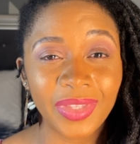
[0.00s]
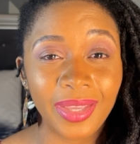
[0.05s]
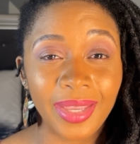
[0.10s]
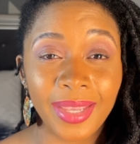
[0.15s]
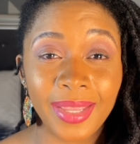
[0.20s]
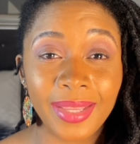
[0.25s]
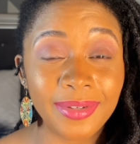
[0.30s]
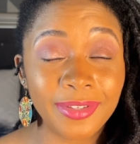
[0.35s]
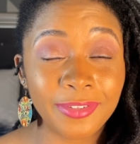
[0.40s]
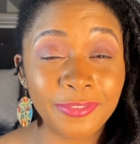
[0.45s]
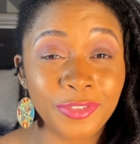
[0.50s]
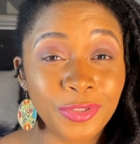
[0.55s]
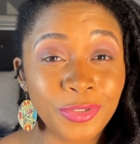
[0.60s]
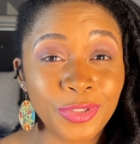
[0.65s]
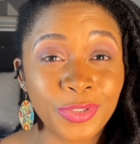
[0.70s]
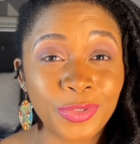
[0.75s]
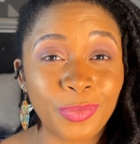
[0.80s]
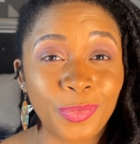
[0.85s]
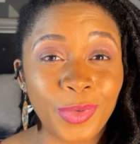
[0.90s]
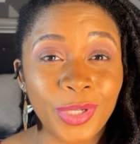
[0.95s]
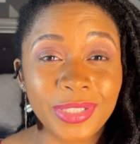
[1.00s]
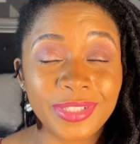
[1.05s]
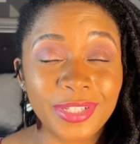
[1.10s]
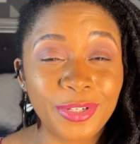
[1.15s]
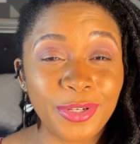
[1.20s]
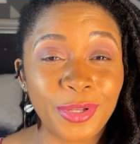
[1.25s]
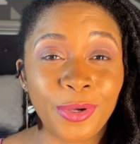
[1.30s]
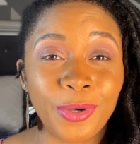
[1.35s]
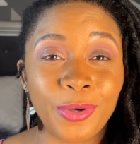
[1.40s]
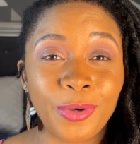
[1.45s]
And if you just want to
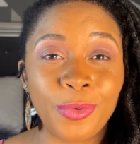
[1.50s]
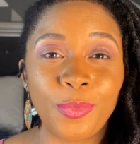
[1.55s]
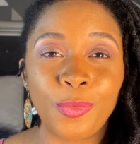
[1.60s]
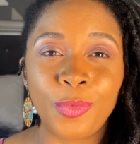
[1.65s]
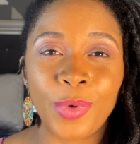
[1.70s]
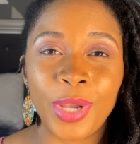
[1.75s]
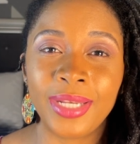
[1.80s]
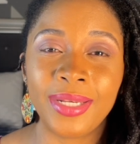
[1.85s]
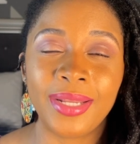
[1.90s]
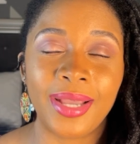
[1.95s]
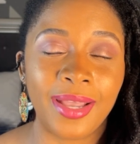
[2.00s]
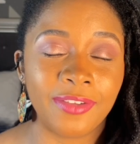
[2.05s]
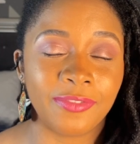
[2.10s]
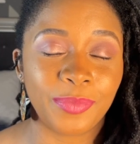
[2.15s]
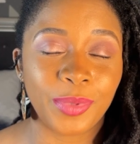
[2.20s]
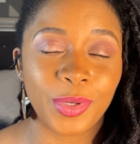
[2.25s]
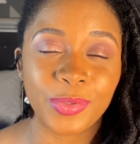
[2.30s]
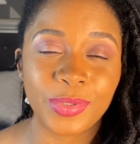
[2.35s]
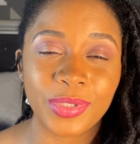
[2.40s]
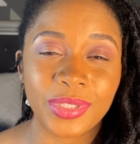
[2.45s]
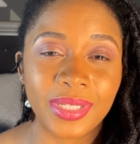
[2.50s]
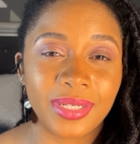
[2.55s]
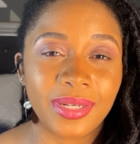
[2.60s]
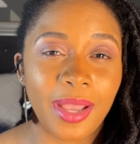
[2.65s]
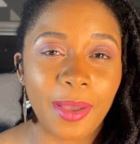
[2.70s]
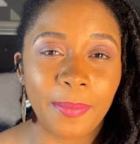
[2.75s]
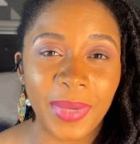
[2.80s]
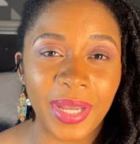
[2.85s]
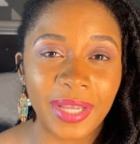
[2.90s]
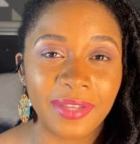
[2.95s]
know when I've
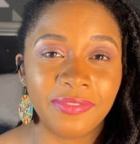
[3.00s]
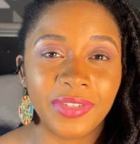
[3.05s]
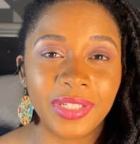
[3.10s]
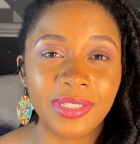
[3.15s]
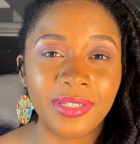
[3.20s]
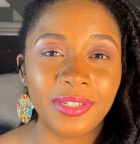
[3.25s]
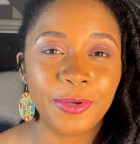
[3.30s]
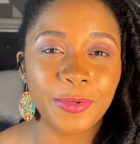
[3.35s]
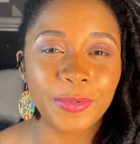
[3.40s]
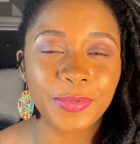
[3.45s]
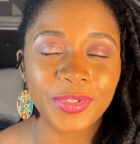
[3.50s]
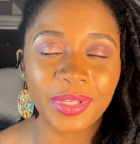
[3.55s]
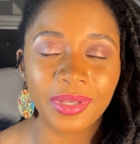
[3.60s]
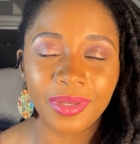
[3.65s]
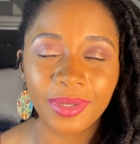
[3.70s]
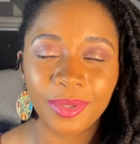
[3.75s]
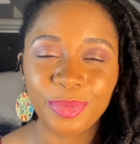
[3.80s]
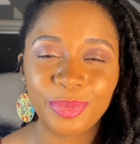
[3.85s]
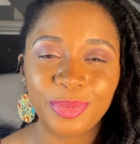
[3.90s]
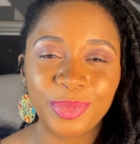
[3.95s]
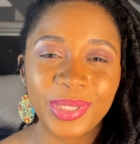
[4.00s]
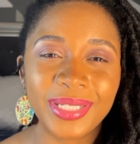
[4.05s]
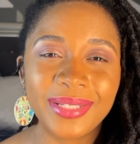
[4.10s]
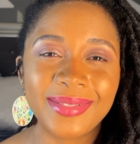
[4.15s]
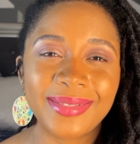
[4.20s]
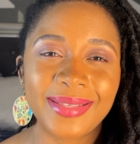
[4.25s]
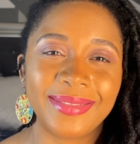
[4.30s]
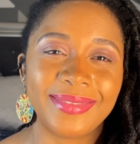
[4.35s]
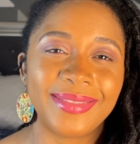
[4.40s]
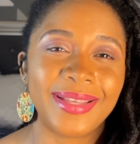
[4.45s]
posted my videos,
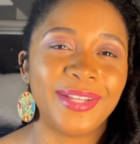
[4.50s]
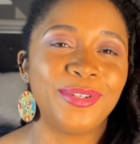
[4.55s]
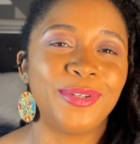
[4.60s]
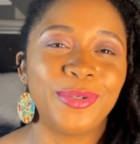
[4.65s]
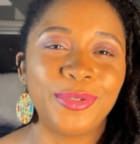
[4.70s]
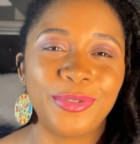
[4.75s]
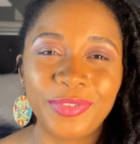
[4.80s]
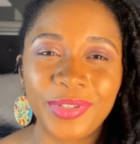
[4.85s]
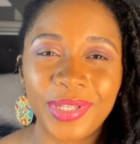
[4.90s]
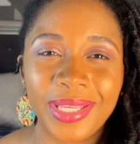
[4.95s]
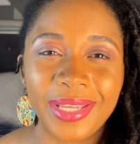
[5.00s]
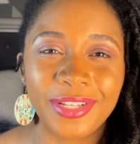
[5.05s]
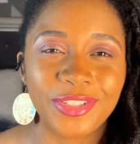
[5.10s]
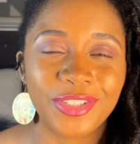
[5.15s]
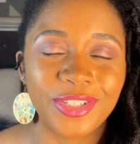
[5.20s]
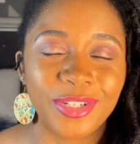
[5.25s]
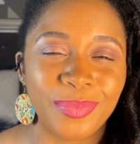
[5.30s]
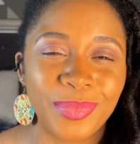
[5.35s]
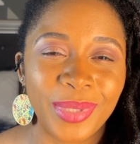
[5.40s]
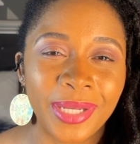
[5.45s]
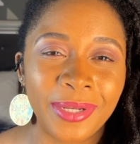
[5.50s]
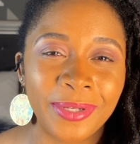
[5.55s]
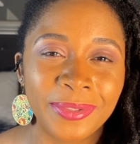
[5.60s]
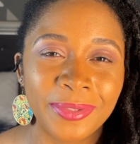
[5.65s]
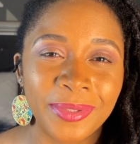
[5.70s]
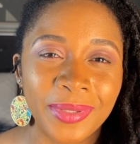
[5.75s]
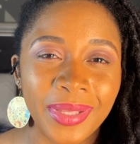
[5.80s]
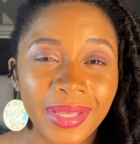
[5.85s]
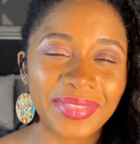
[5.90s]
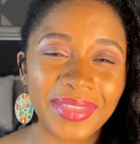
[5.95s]
please hit that notification bell.
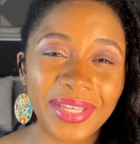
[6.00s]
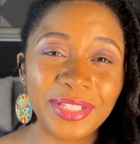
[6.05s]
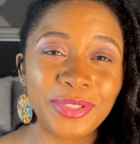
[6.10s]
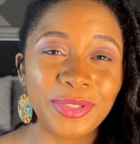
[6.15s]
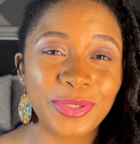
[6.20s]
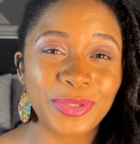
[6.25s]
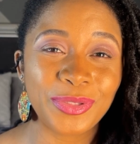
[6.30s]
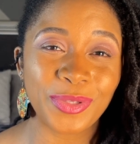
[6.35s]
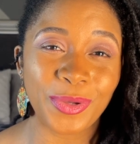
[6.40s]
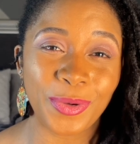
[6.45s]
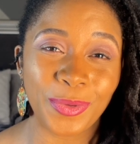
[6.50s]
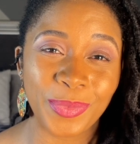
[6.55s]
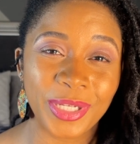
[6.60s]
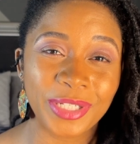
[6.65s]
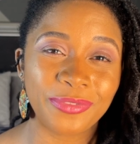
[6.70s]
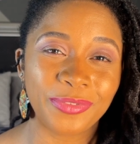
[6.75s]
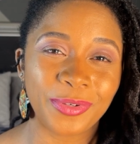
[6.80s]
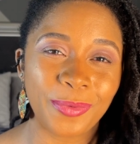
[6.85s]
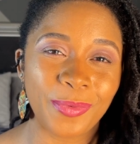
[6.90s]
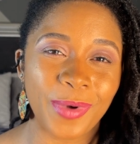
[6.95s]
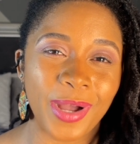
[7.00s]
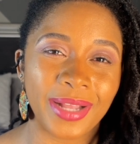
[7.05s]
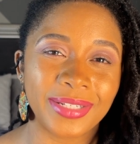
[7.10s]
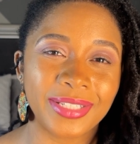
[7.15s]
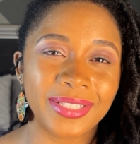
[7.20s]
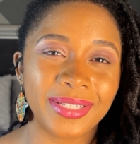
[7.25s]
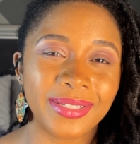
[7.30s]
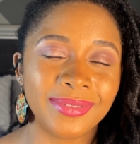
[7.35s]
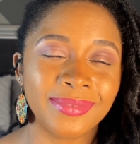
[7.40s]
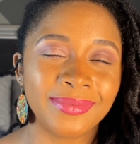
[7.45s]
Thank you so much for
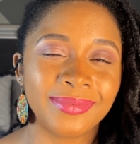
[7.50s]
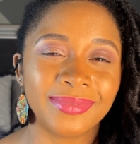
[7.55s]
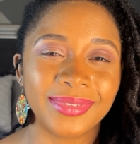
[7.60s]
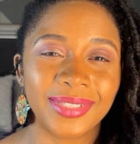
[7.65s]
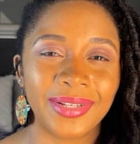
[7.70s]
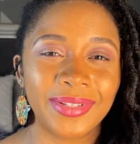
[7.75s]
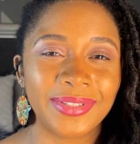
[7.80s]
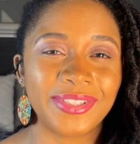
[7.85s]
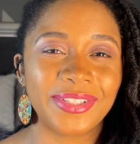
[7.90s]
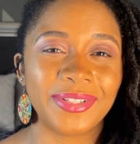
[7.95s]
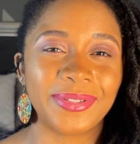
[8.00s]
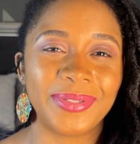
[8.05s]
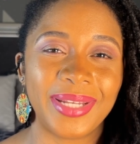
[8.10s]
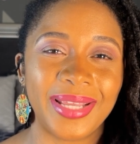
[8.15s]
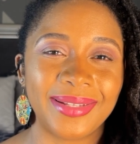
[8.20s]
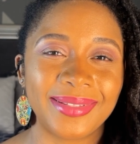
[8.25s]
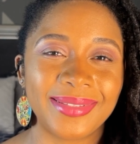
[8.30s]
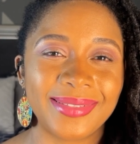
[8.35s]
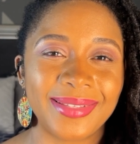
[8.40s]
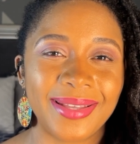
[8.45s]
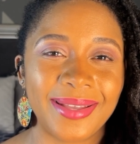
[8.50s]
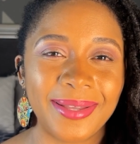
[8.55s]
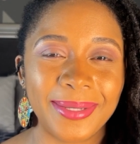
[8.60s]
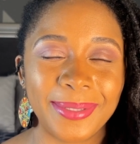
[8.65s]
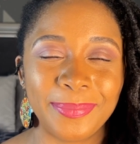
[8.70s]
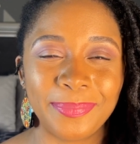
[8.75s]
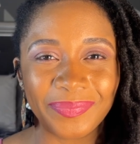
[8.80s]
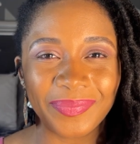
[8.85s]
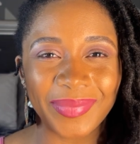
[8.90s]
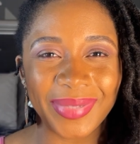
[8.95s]
watching. Until next
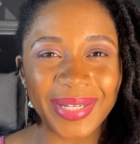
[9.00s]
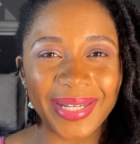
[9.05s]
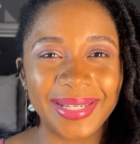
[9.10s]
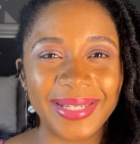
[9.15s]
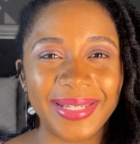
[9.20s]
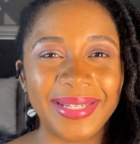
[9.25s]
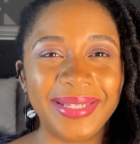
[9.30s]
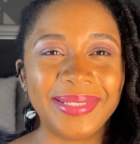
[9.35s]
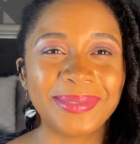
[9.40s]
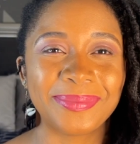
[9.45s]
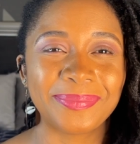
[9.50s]
time, bye.